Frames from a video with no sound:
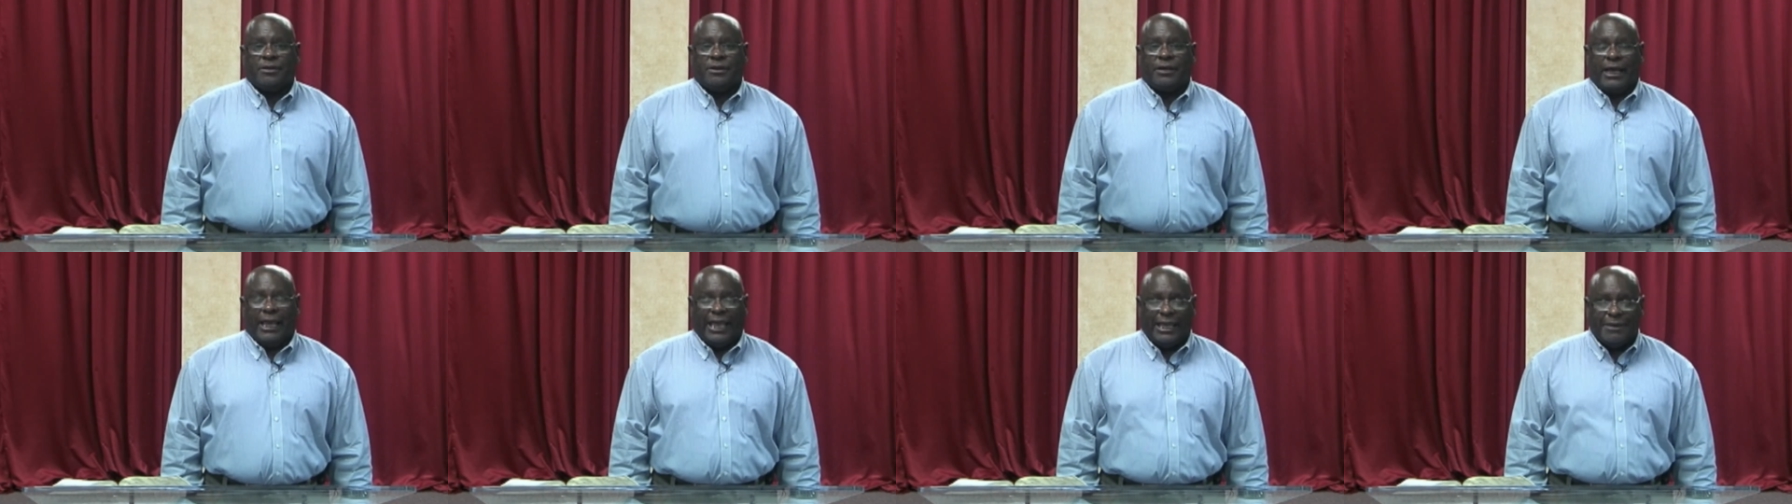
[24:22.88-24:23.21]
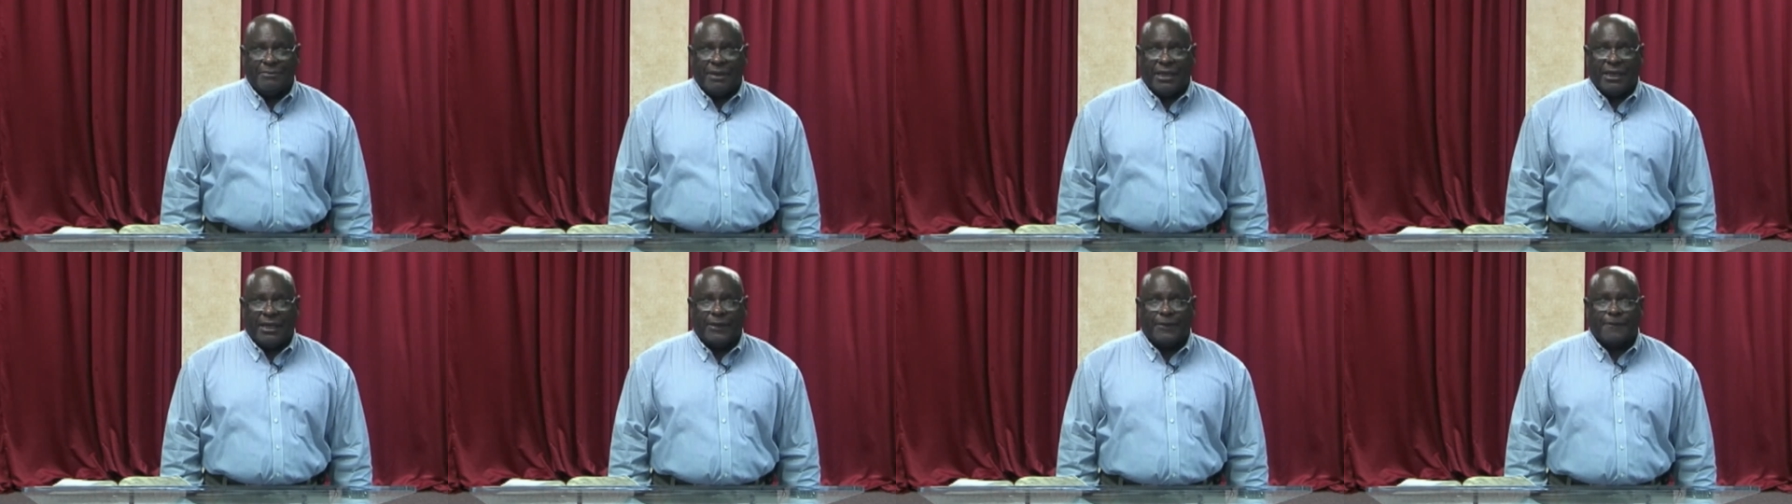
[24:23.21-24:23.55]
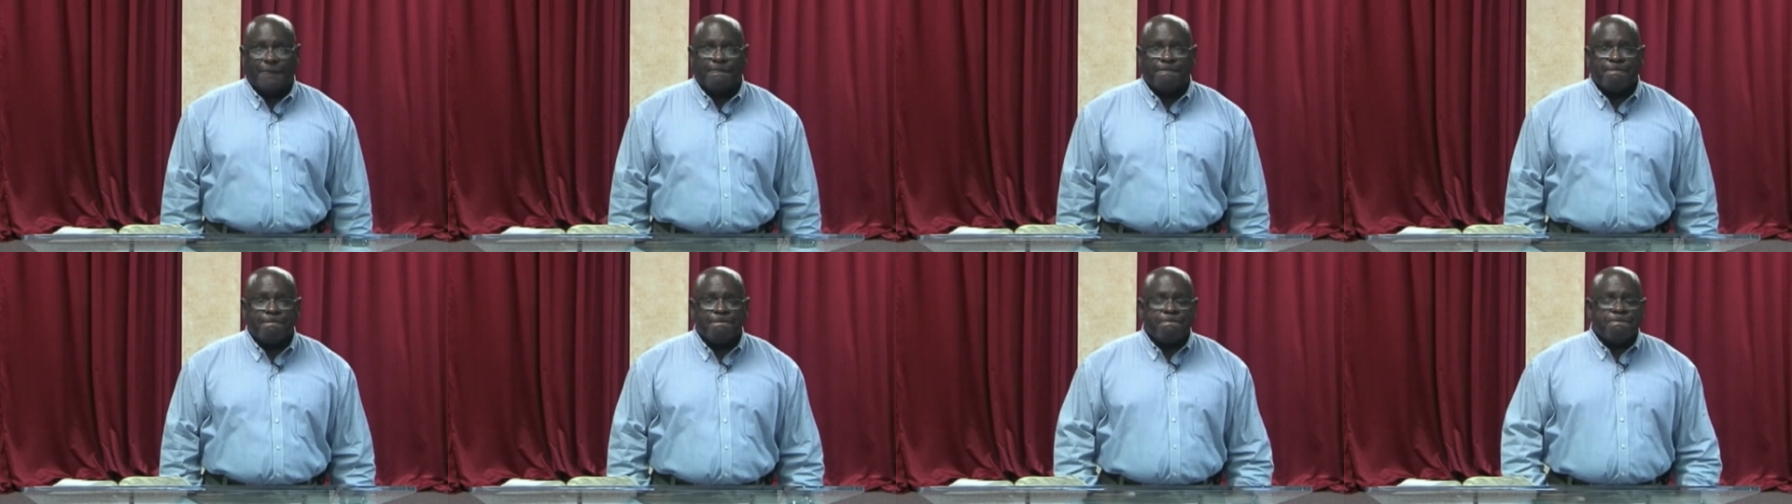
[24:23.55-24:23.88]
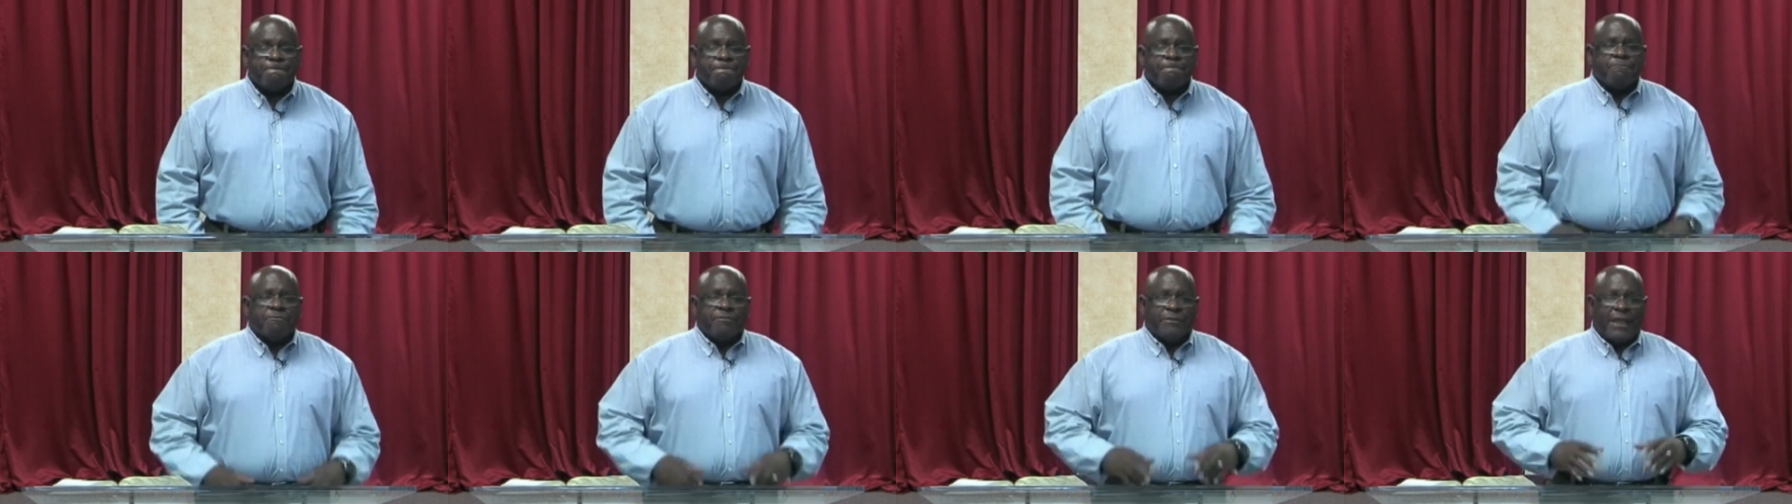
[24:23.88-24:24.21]
Amen.
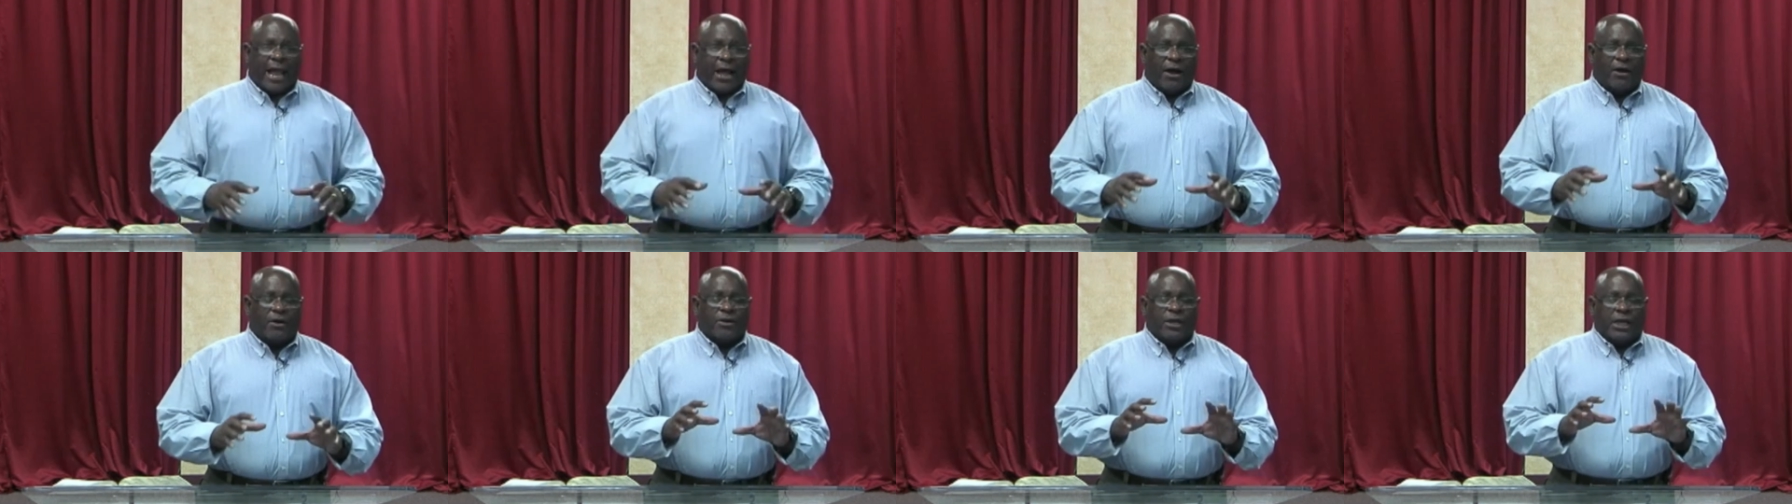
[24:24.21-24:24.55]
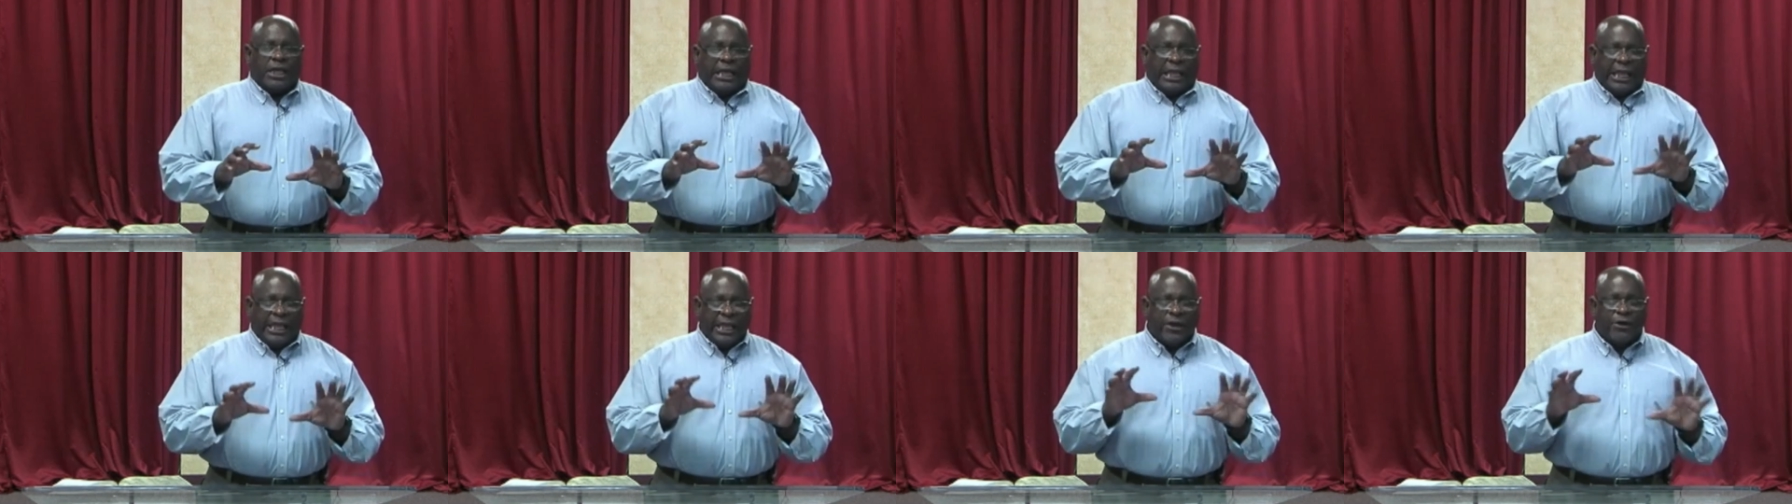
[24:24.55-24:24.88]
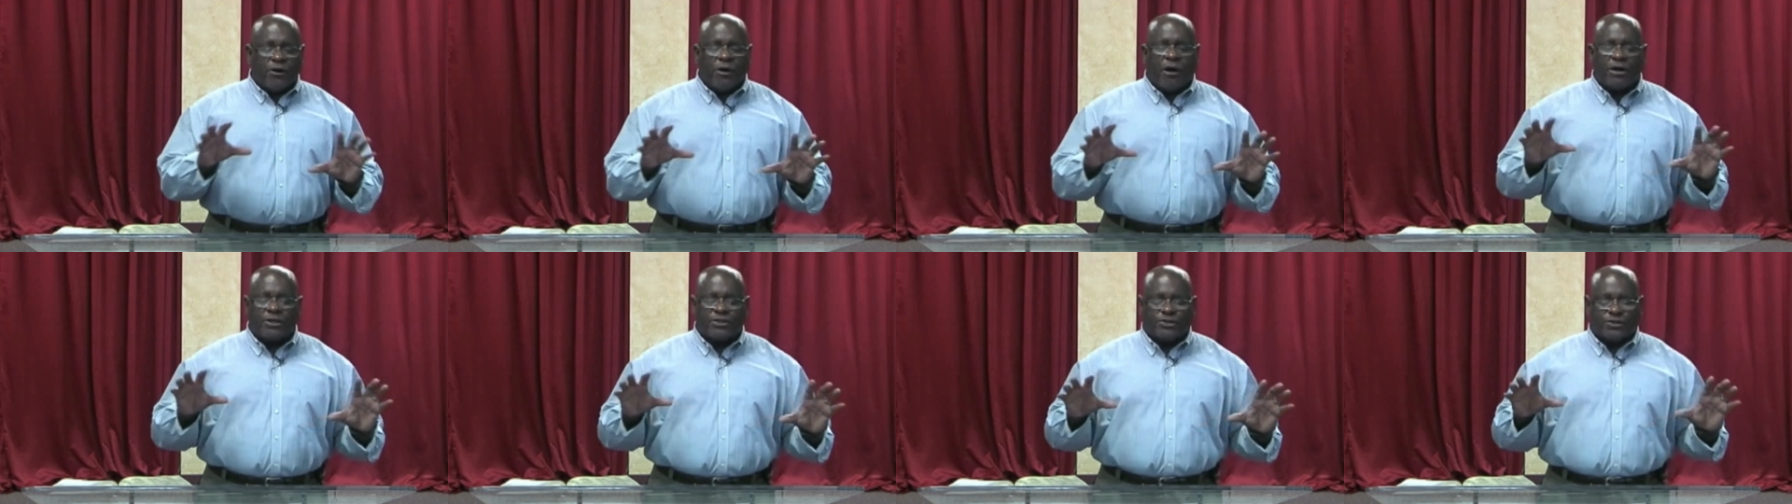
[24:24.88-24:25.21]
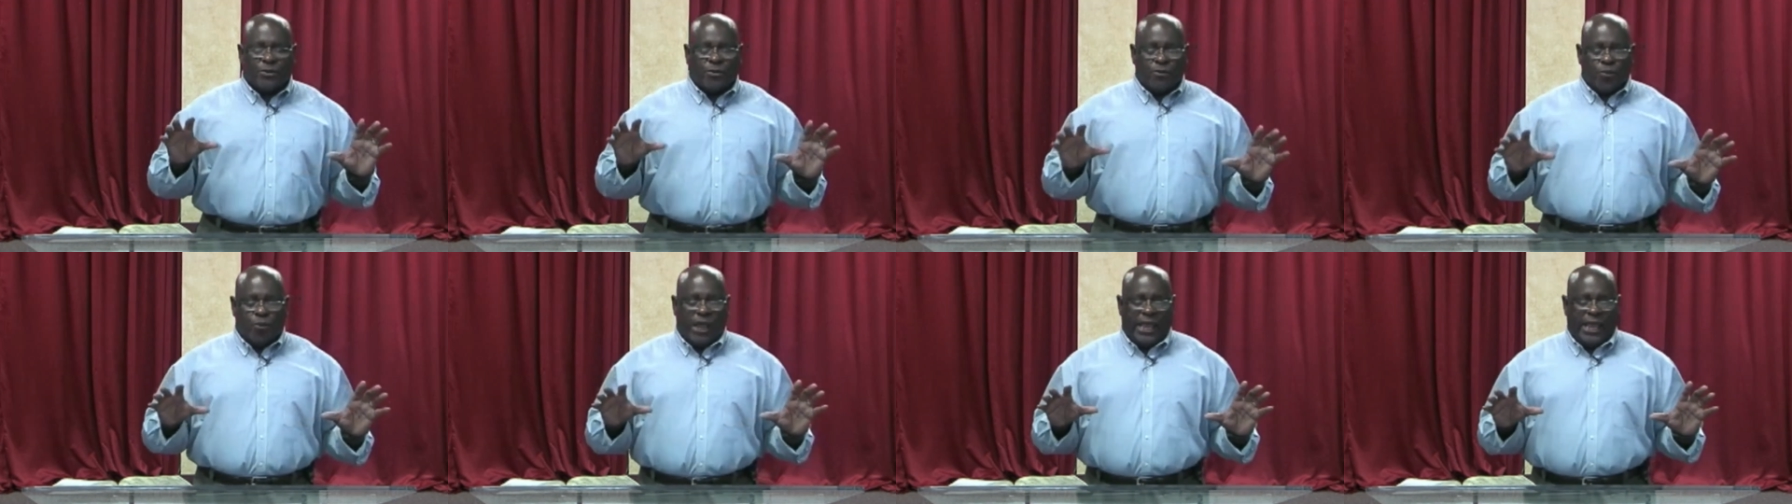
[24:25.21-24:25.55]
Now, here are
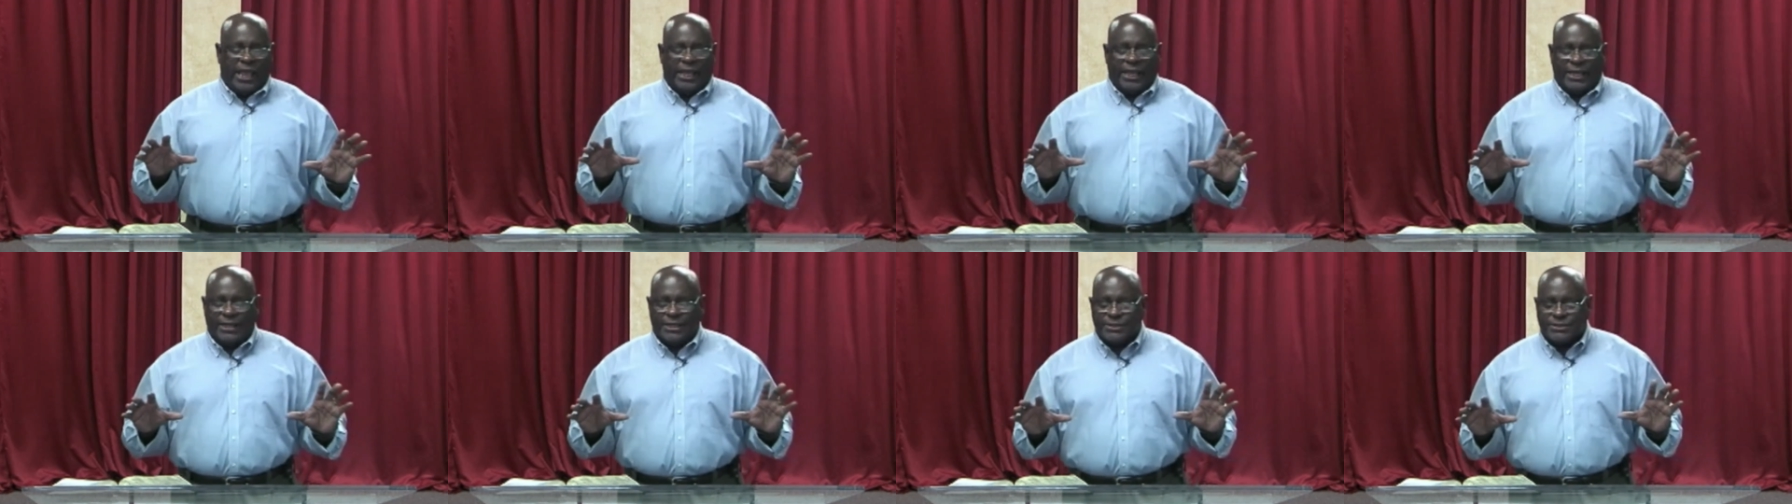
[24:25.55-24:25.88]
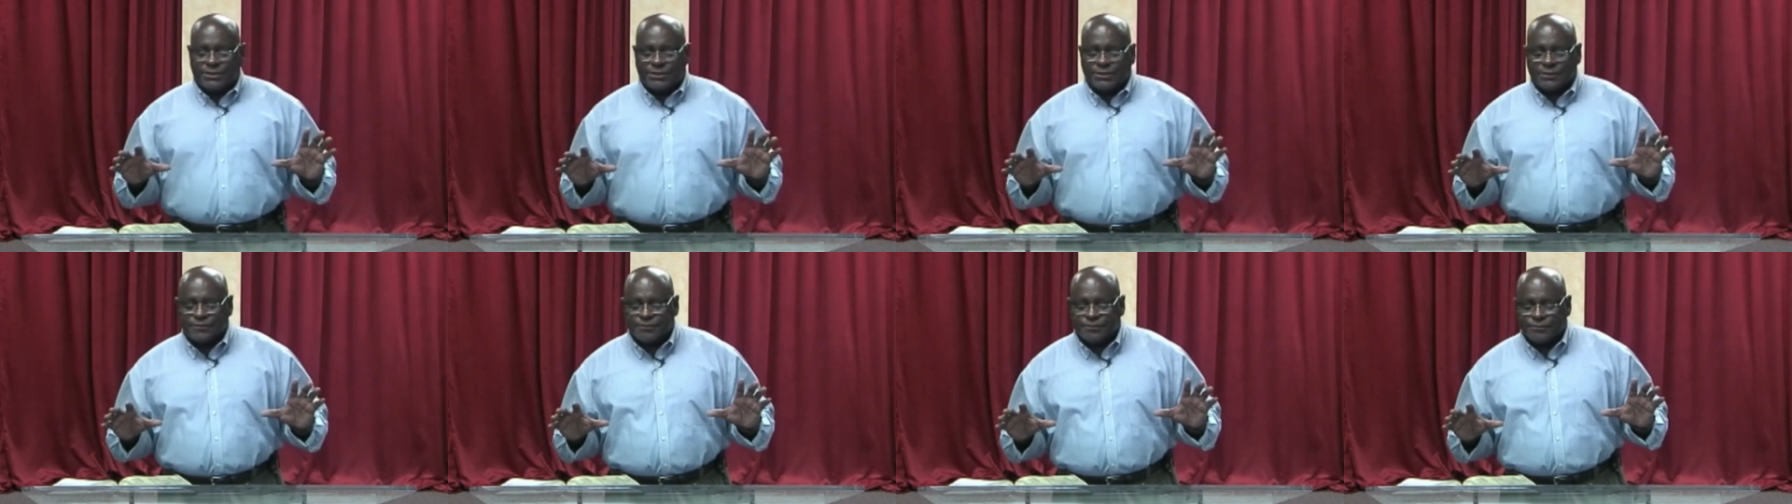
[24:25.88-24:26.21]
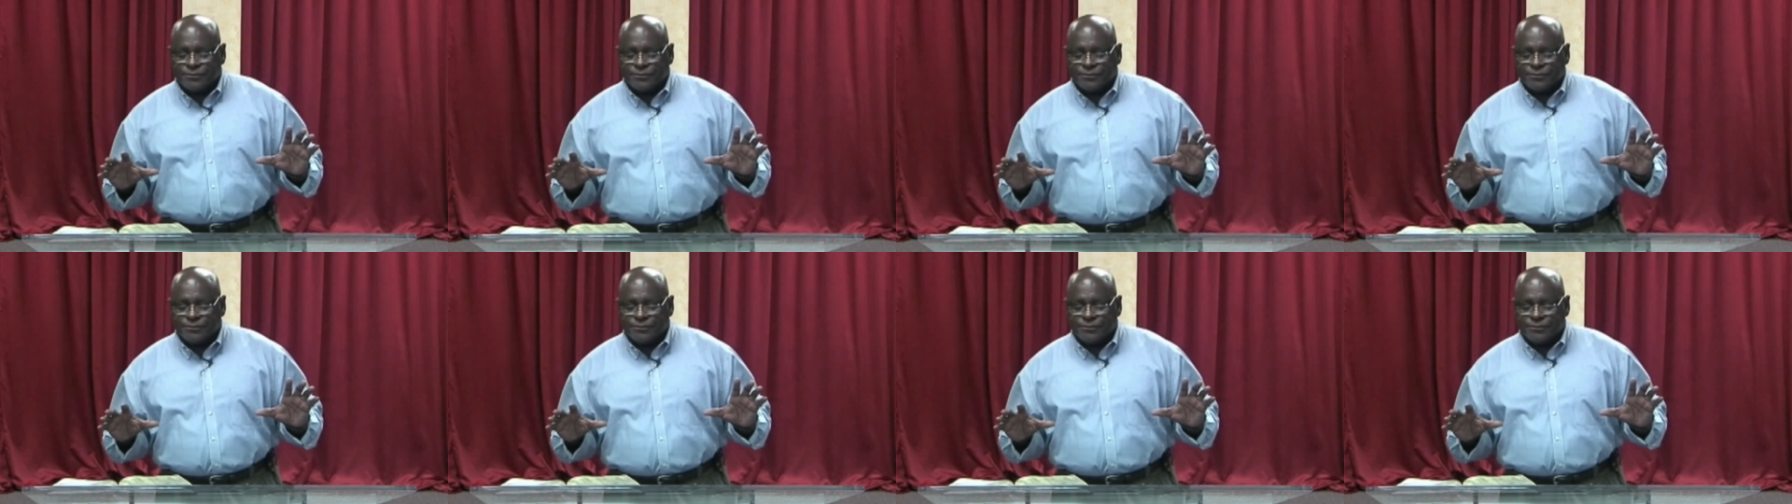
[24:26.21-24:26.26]
some ways